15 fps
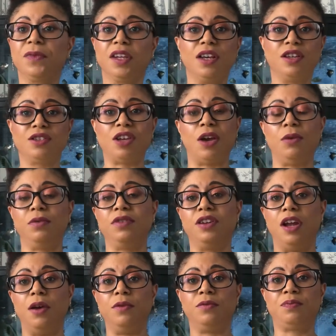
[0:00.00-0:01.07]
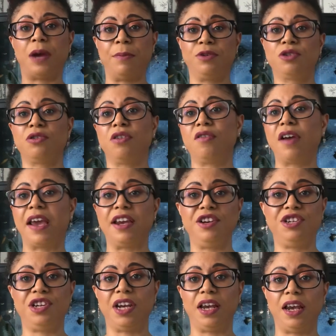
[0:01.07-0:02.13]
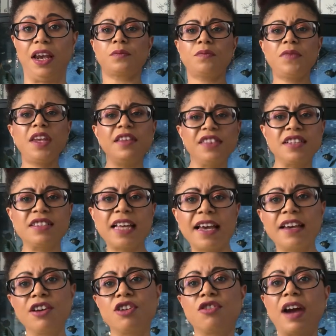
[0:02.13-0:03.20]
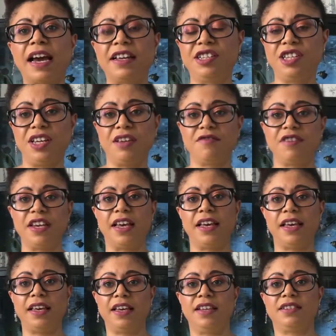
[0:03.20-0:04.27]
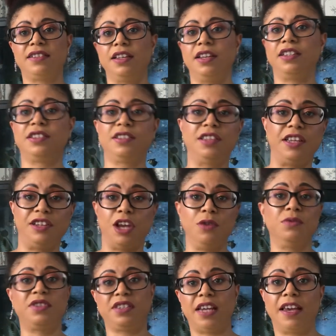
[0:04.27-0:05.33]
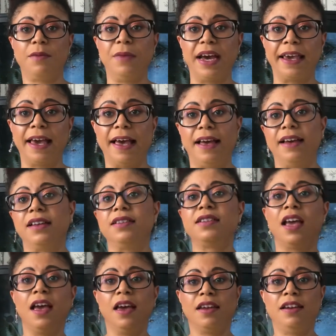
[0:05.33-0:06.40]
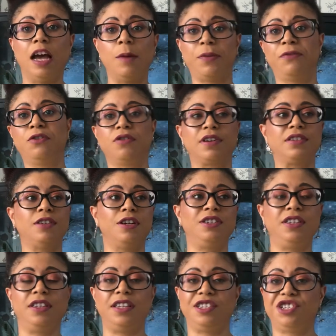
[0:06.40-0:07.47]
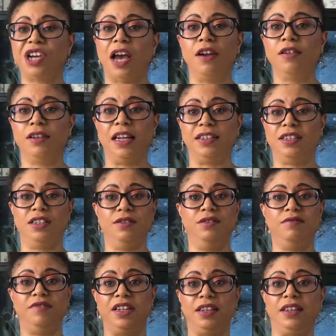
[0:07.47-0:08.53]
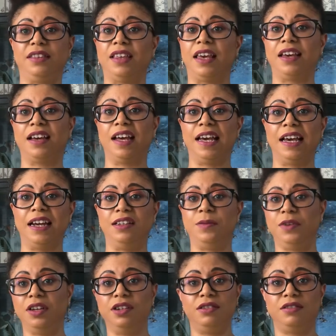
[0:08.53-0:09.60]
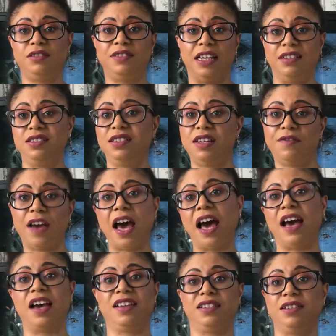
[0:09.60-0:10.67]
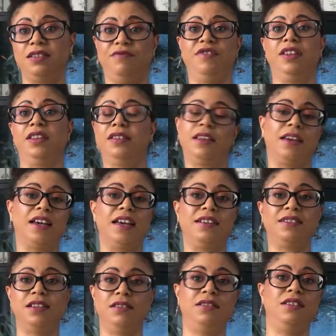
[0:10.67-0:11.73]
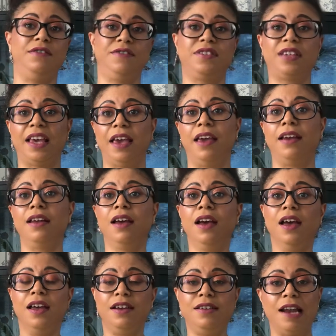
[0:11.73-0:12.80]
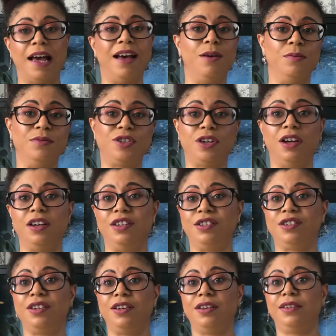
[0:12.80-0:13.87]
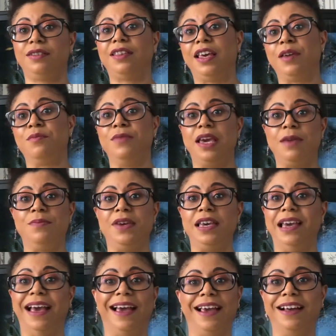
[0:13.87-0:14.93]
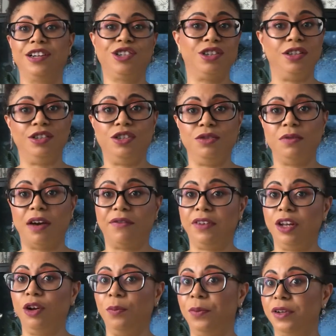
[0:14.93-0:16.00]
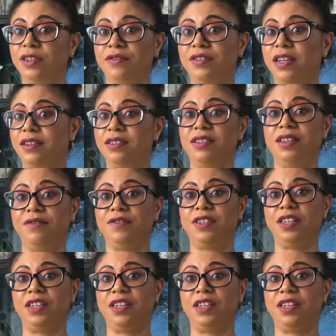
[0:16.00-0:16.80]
So, premature aging. The second criteria is that they don't sting my eyes. Now, before I started this channel, I didn't really think I had sensitive eyes, didn't really think I had sensitive skin. Now I'm starting to think maybe I actually do have a little bit of sensitivity